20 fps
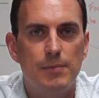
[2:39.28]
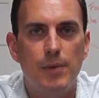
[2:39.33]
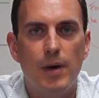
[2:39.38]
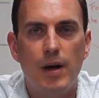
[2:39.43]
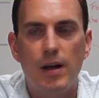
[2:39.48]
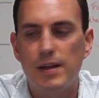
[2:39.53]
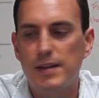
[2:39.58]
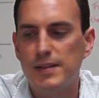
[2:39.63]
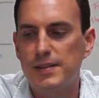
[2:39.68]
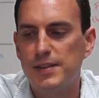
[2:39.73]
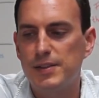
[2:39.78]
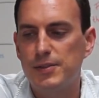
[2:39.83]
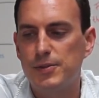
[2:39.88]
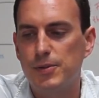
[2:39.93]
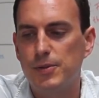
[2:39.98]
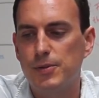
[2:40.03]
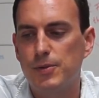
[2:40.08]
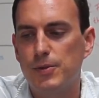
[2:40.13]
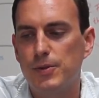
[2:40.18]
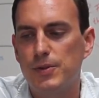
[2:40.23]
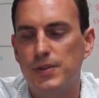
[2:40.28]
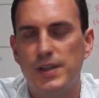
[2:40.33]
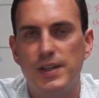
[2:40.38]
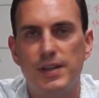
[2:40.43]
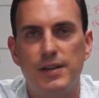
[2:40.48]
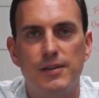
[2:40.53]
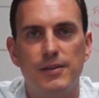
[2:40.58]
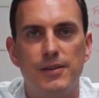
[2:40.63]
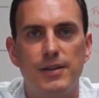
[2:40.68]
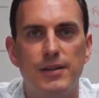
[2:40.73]
in policy circles
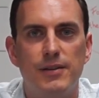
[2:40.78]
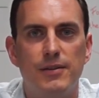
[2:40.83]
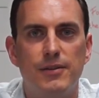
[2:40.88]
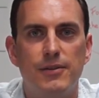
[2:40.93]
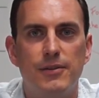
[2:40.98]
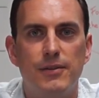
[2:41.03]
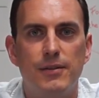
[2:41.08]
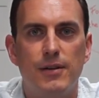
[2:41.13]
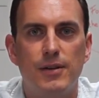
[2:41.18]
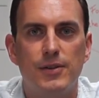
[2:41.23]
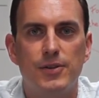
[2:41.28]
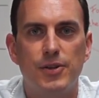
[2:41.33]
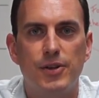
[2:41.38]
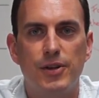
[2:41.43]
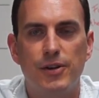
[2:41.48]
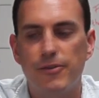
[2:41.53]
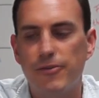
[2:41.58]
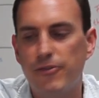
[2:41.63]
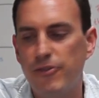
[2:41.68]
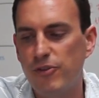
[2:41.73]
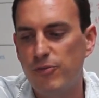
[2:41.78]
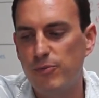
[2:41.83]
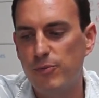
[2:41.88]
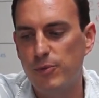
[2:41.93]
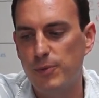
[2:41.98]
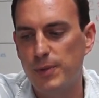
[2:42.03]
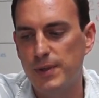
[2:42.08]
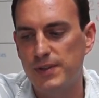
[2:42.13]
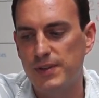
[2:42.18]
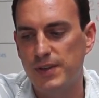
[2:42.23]
and in alternative food
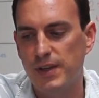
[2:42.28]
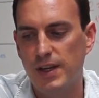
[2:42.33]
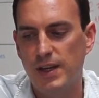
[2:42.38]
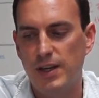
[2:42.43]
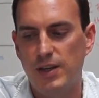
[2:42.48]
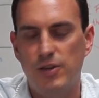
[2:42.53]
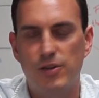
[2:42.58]
movements,